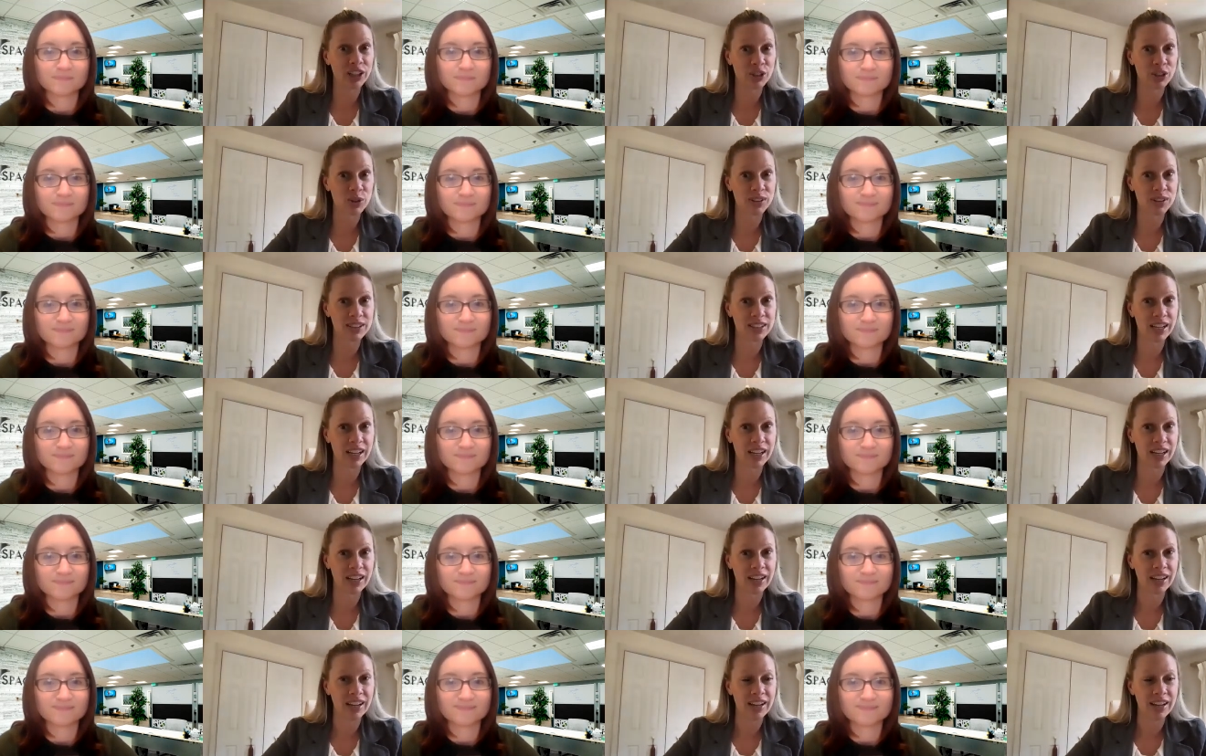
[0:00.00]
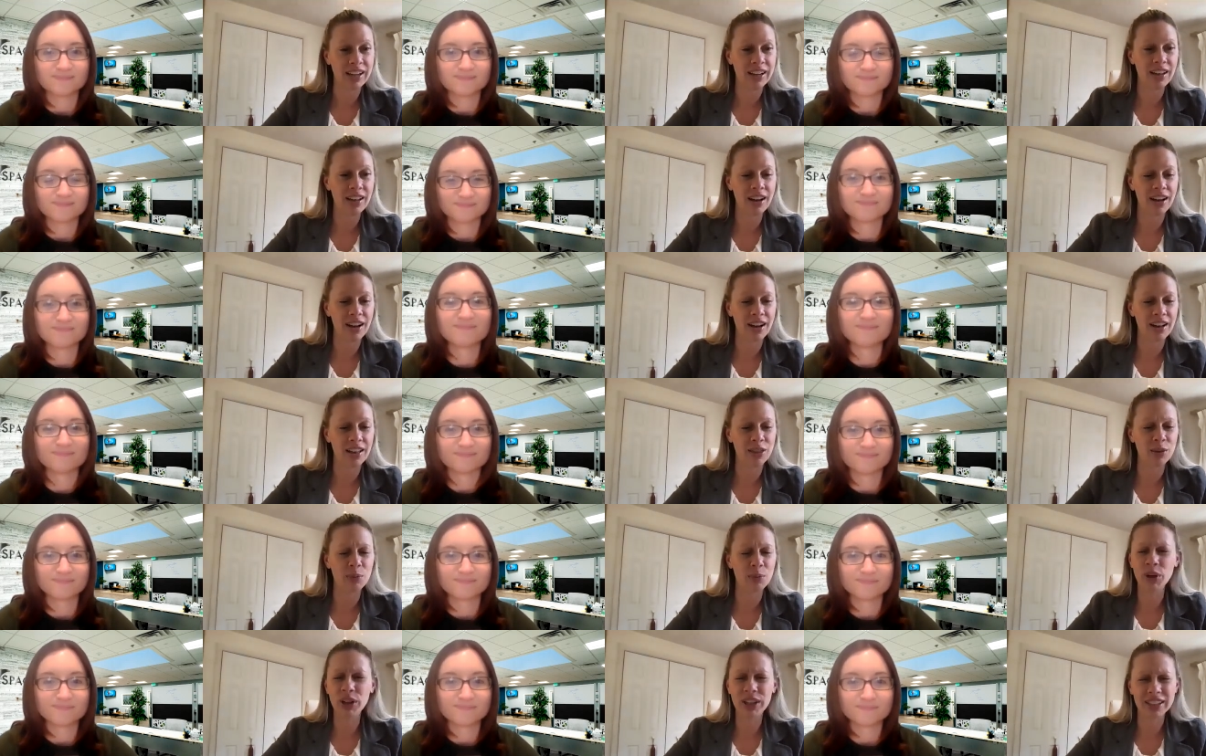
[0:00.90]
Speaker 1: interesting. Uh, mm-hmm. The
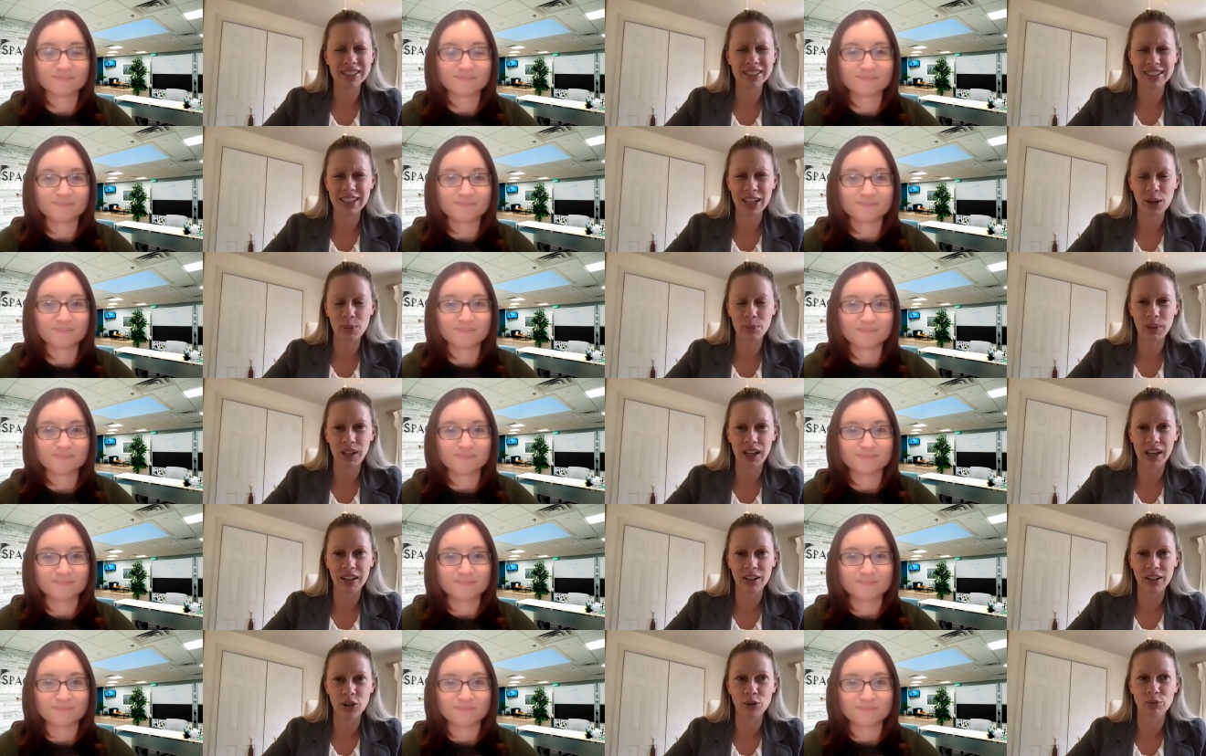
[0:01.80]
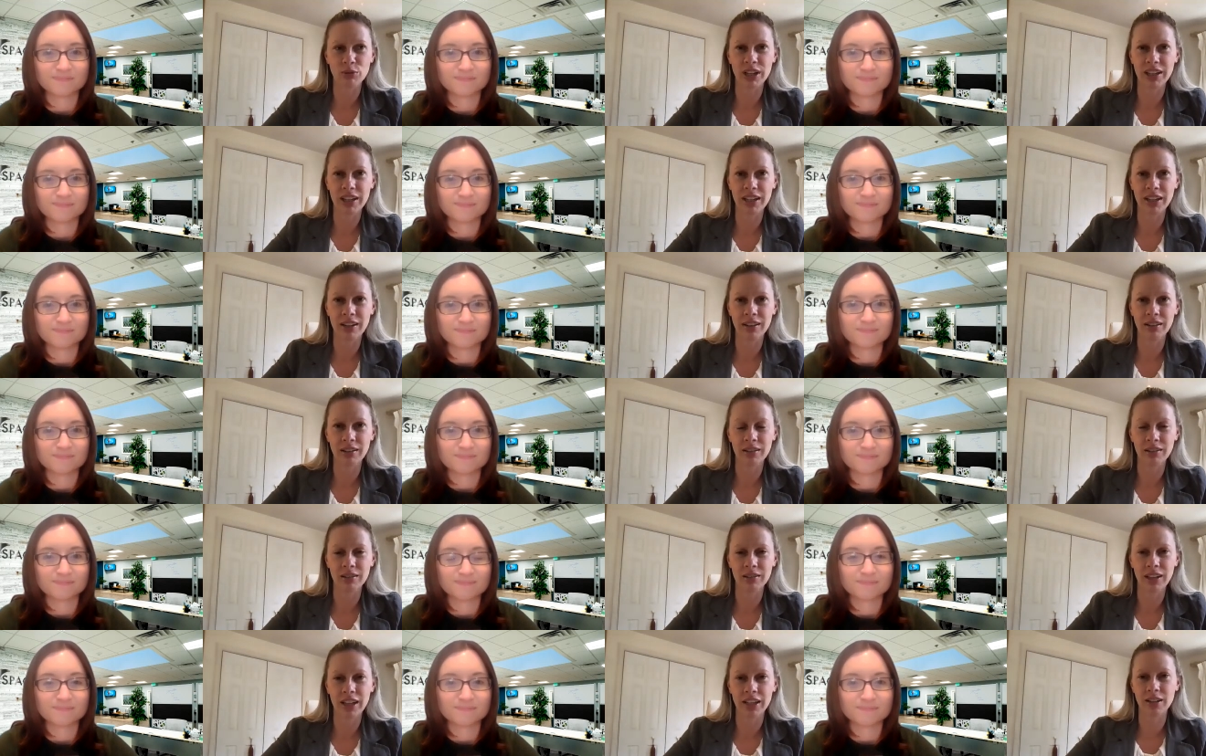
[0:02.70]
book is set up like you're reading
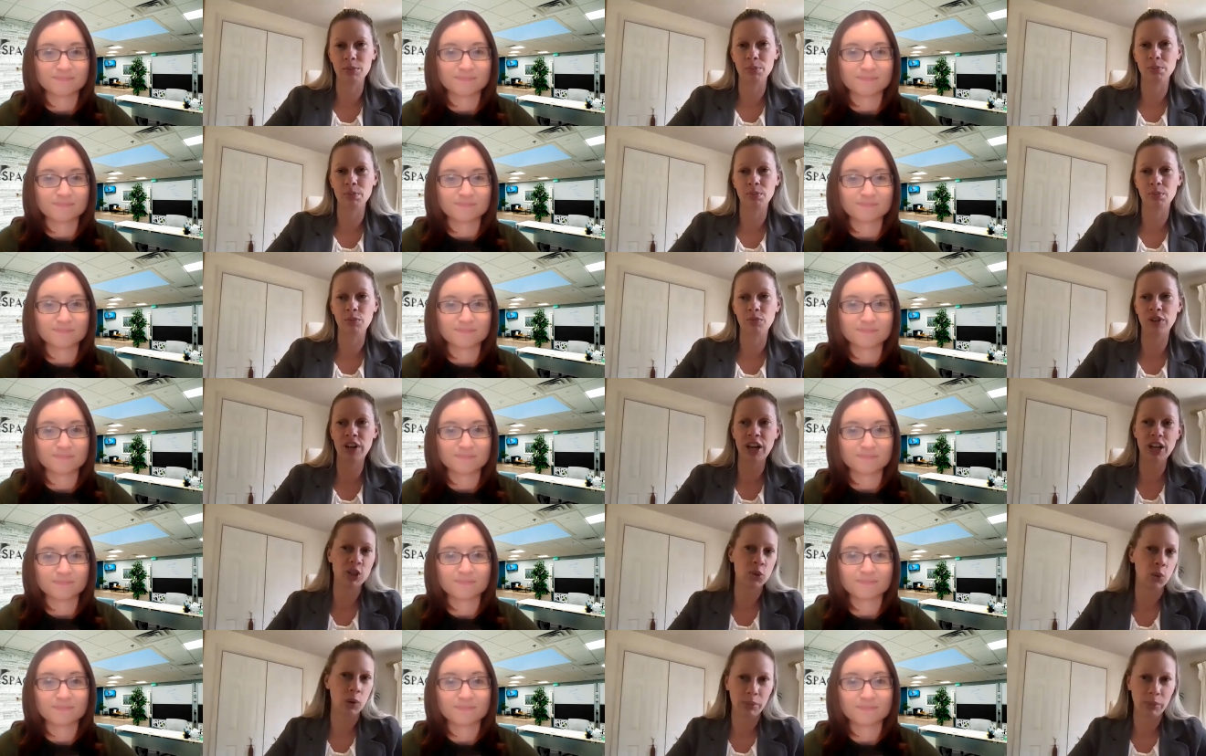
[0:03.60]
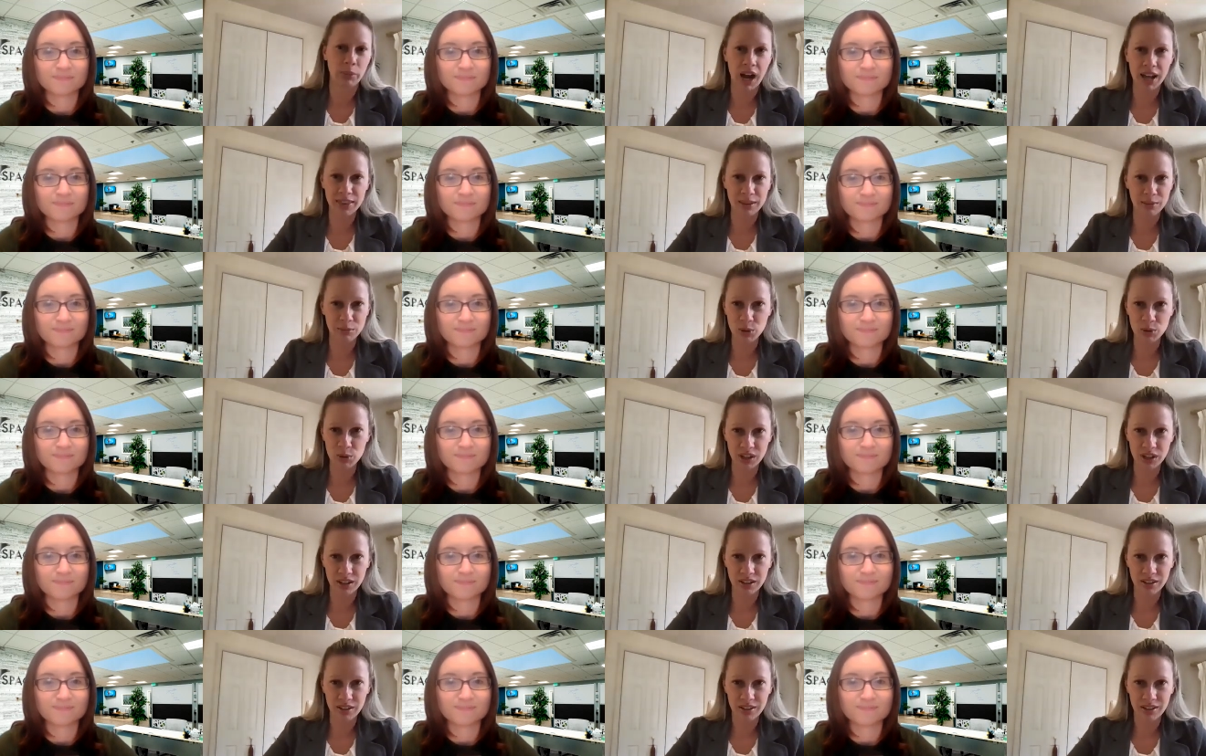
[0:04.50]
like a VH1 behind the music.
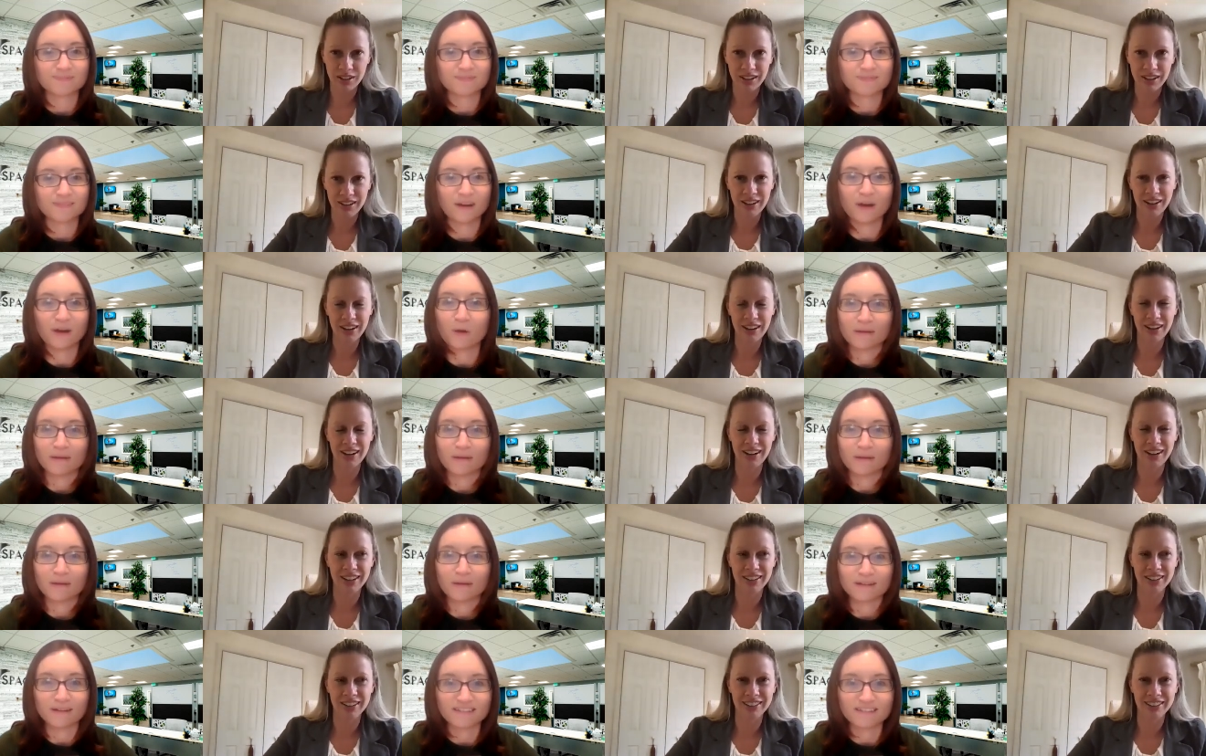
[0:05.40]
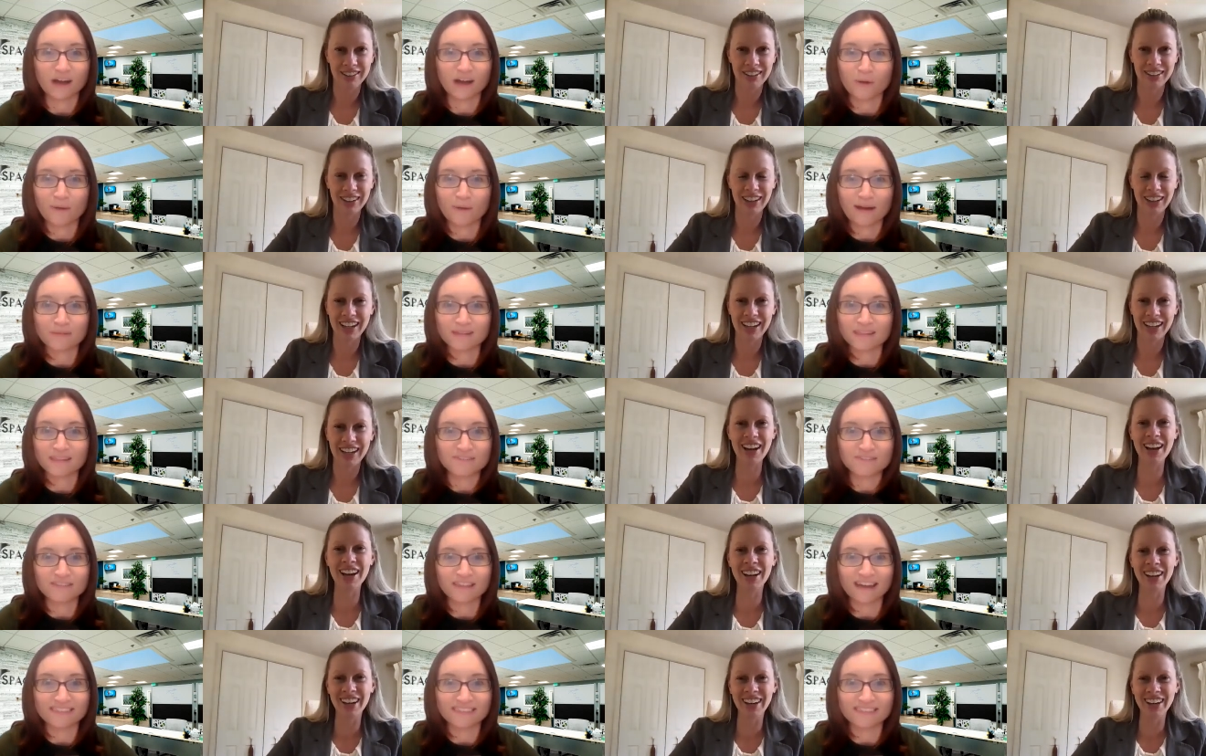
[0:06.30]
Speaker 2: Oh my um, gosh. Oh, I would love
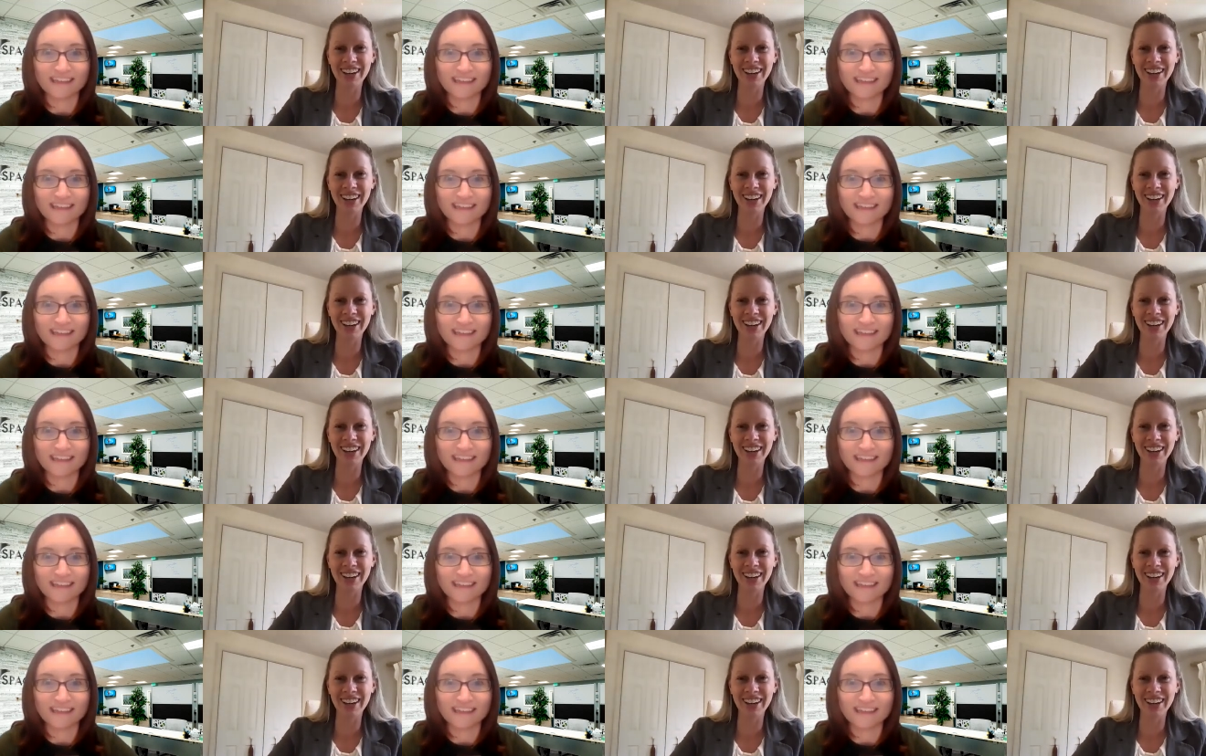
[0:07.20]
that